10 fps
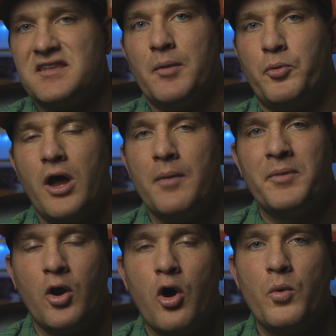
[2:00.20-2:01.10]
not a problem
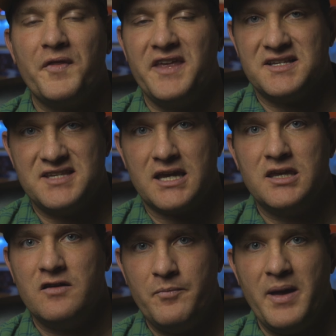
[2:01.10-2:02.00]
at all with the
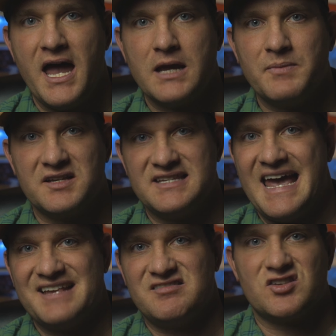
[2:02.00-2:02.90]
Executive bag because it
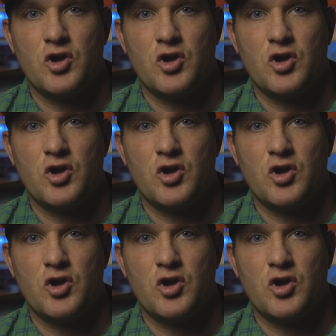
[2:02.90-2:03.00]
has this